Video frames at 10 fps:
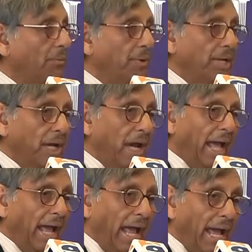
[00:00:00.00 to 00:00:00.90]
we
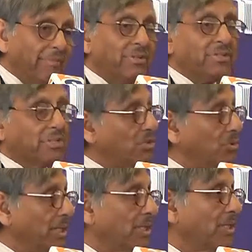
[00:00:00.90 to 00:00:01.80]
have a
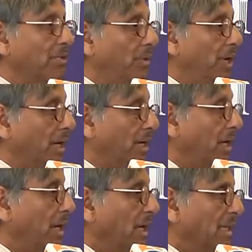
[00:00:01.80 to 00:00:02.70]
situation where
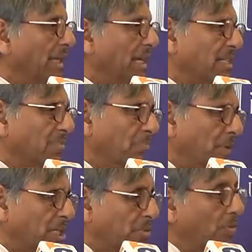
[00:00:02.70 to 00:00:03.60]
there is
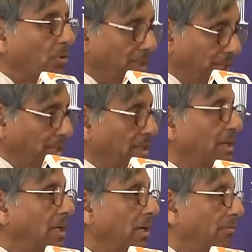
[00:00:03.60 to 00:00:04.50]
much more need
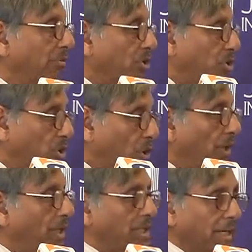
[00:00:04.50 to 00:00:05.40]
for
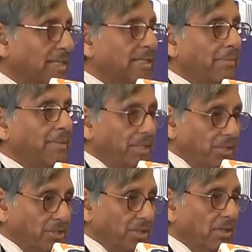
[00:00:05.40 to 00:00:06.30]
joint
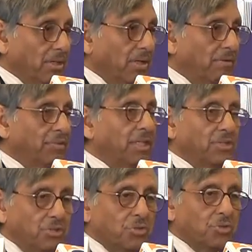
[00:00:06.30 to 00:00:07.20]
examination of the
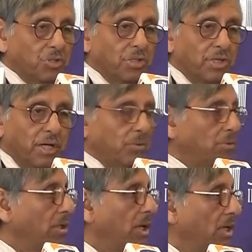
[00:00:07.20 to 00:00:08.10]
issues on the ground,
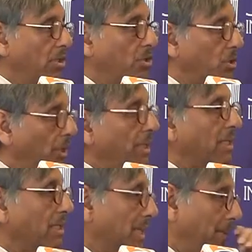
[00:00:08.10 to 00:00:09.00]
joint
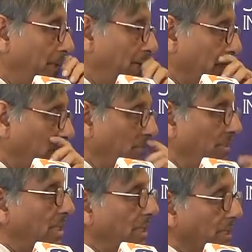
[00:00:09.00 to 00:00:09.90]
examination of
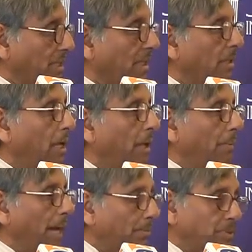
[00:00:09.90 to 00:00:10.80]
the data,
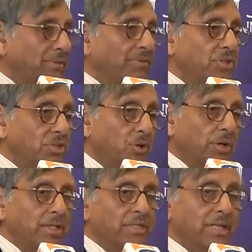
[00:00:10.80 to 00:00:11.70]
perhaps even
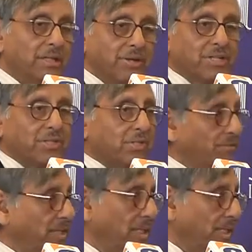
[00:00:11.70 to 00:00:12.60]
joint generation
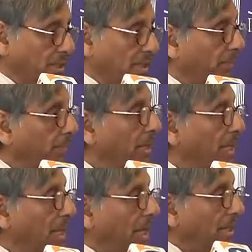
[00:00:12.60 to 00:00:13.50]
of the data,
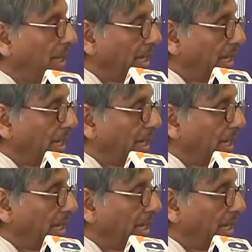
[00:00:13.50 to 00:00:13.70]
and